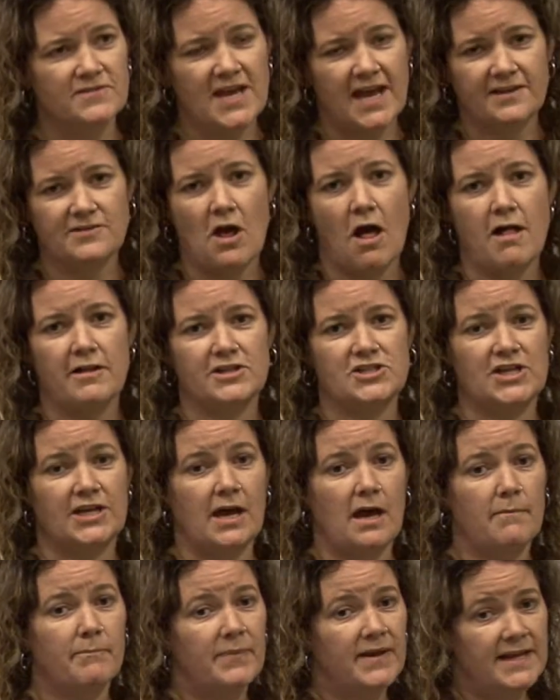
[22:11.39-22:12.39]
technology
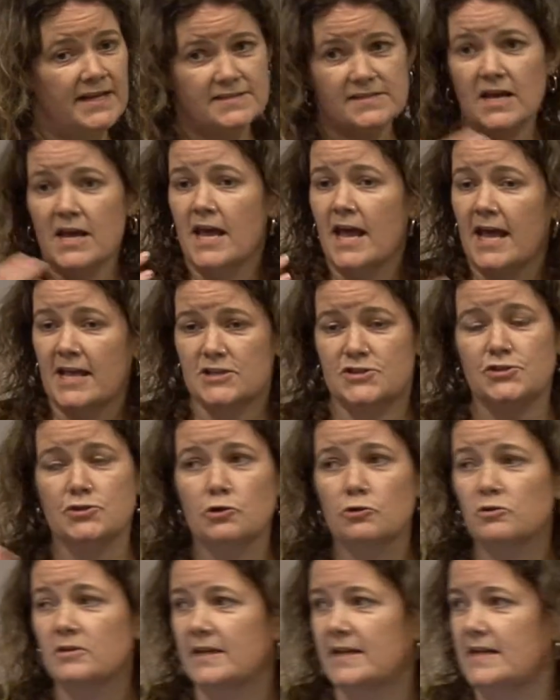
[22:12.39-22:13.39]
companies, and
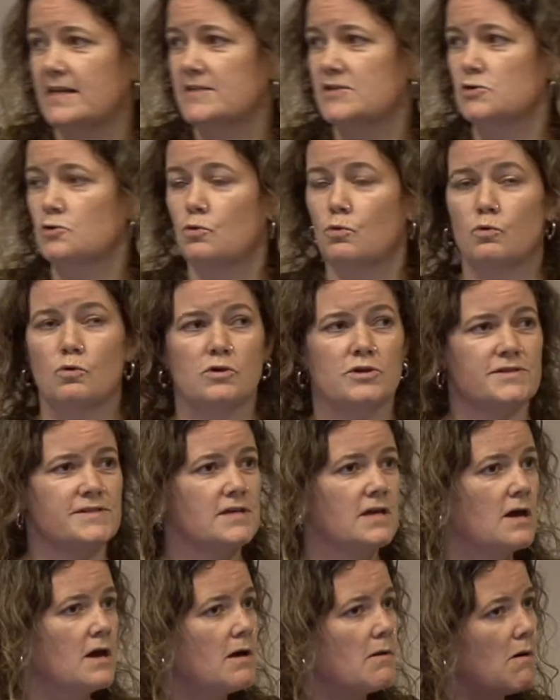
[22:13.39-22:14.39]
certainly in schools,